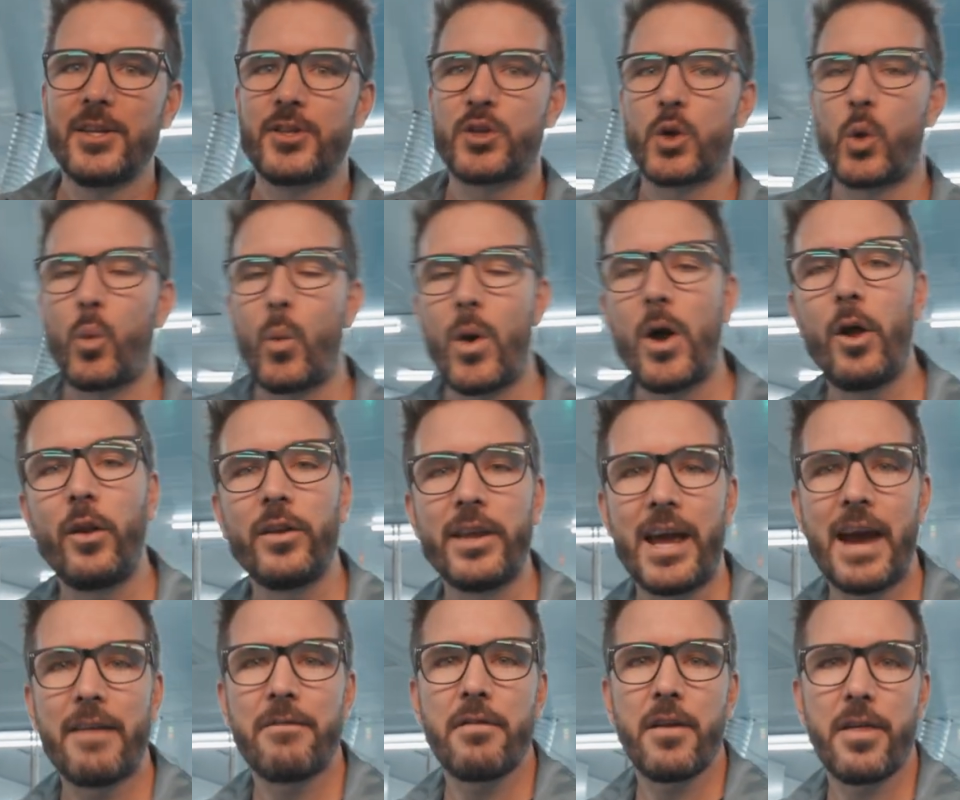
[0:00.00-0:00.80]
to
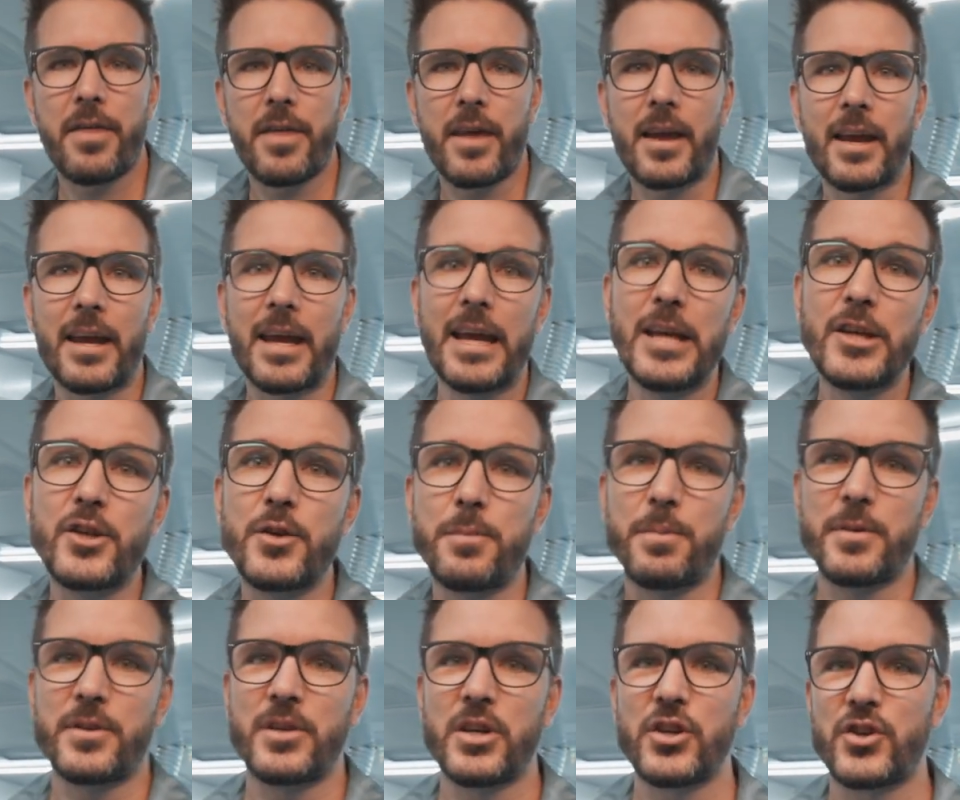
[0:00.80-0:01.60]
weld everything
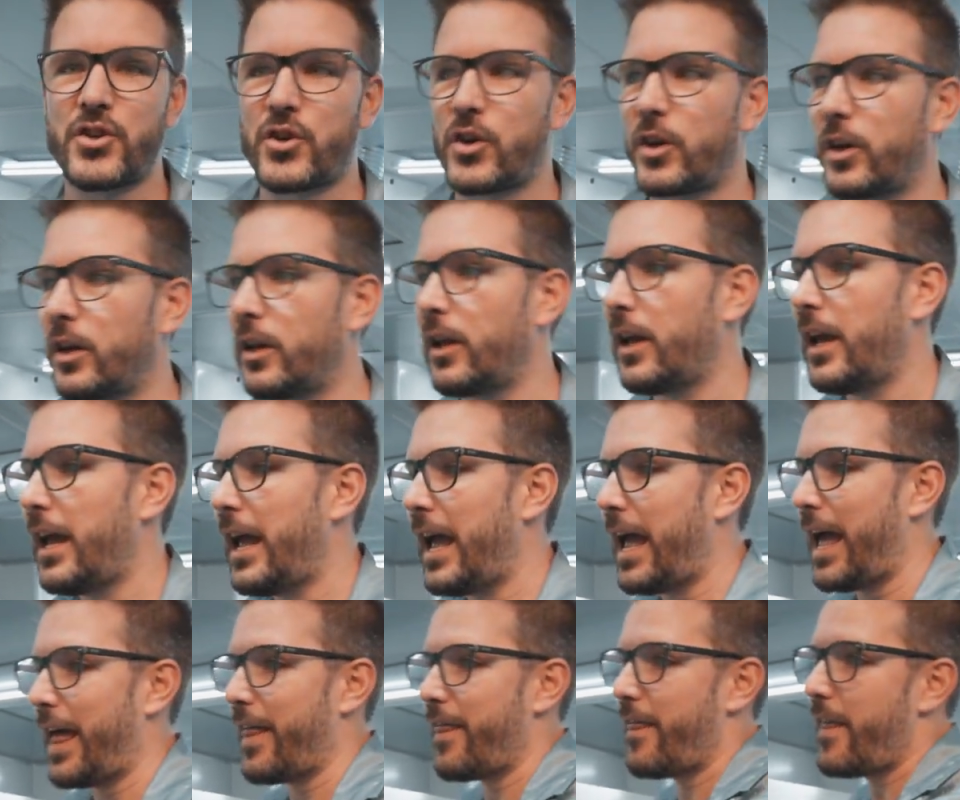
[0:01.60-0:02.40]
into position
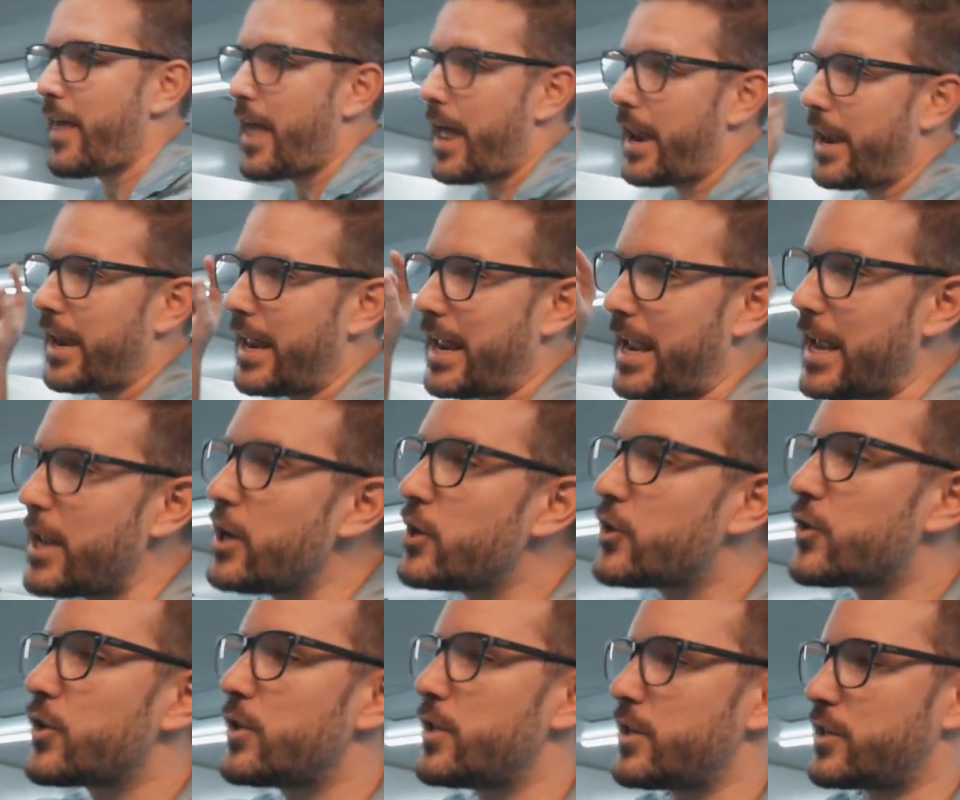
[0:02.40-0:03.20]
and then
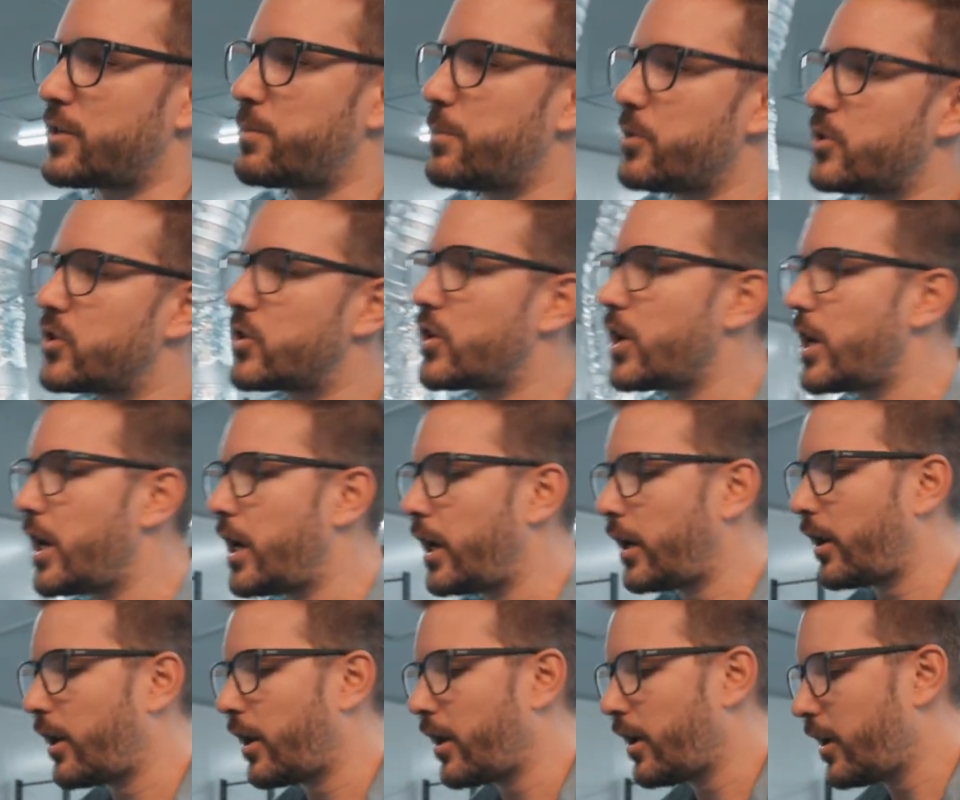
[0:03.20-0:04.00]
into this
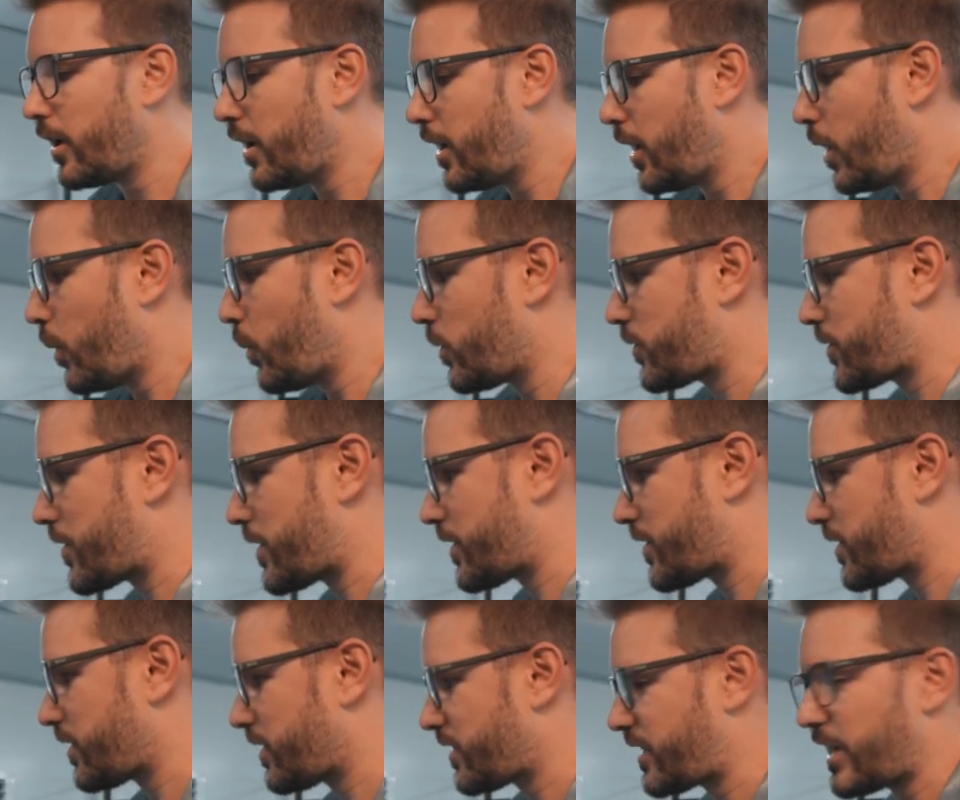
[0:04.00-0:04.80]
machine, which
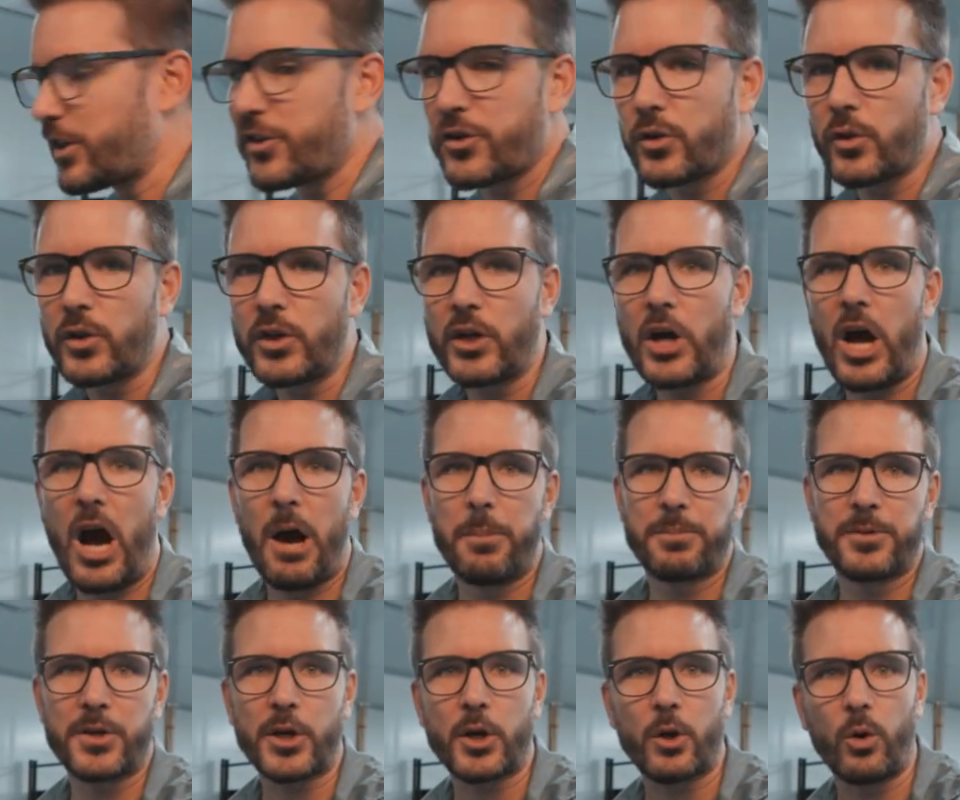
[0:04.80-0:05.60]
is essentially
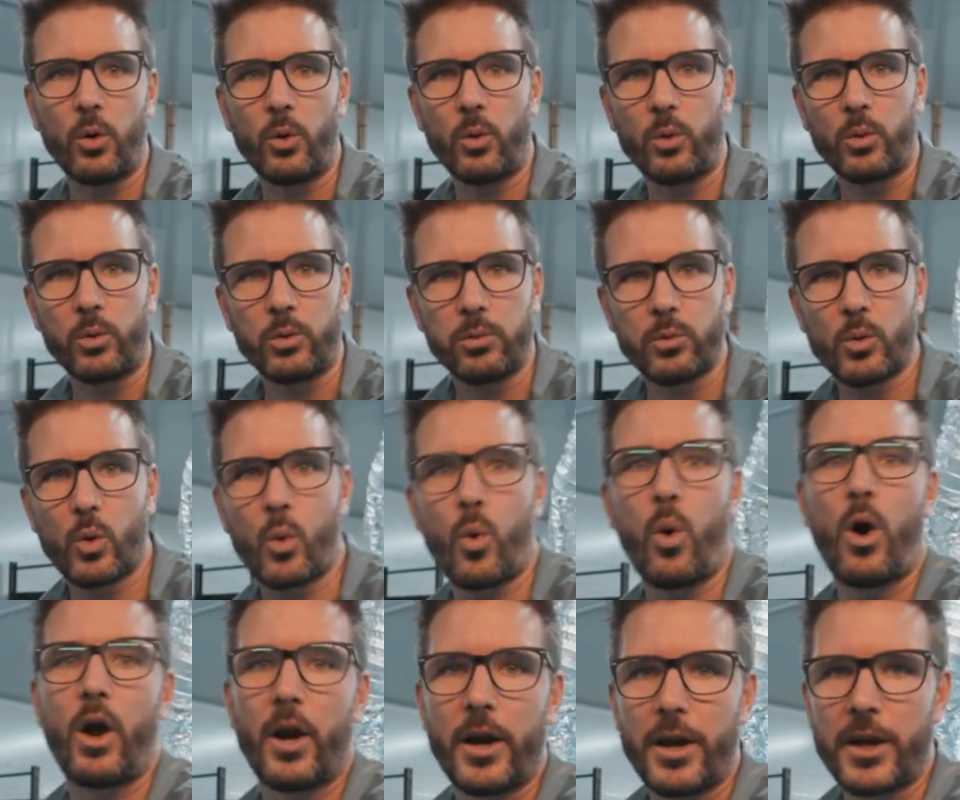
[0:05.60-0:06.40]
optical
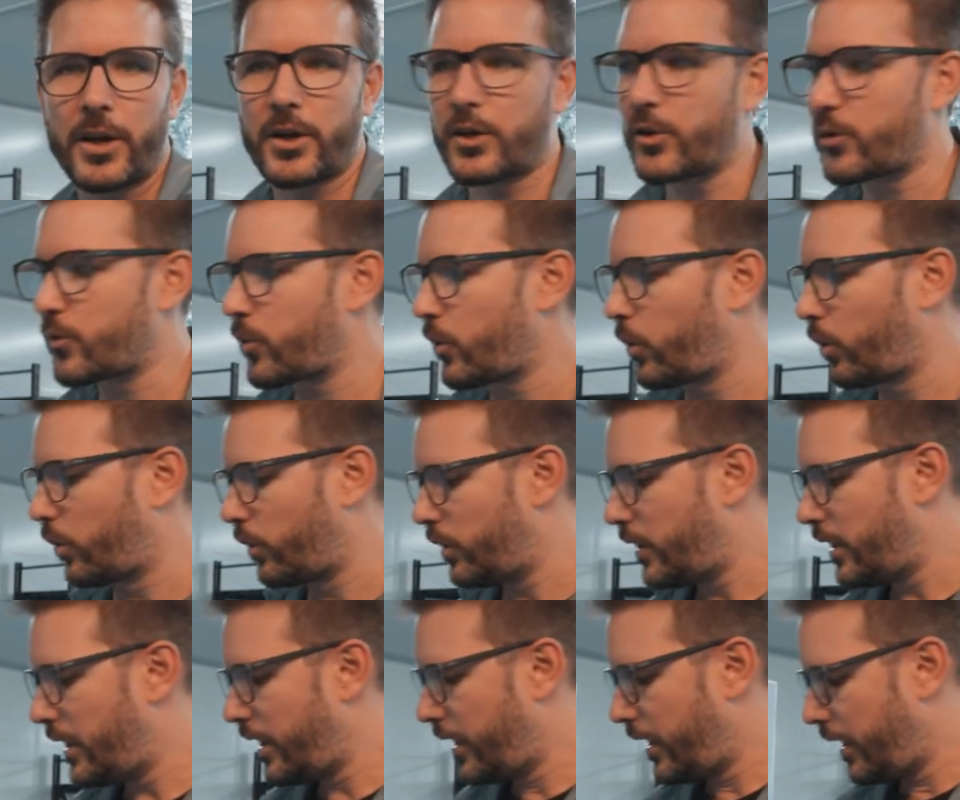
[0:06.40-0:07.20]
quality control.
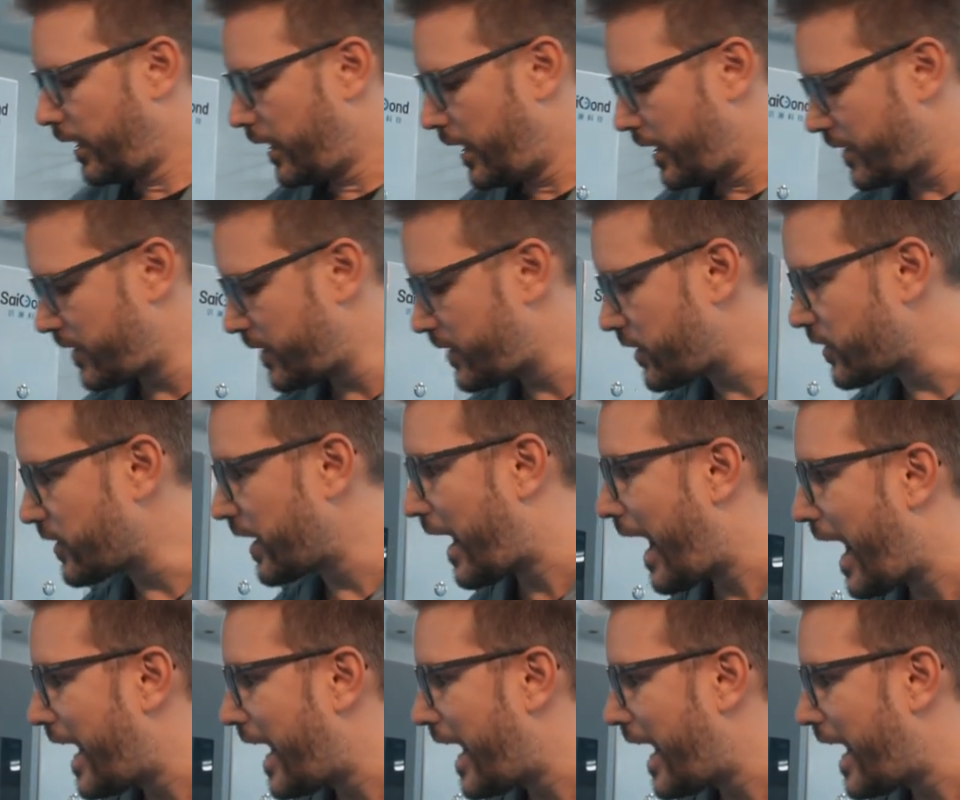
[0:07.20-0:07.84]
This is a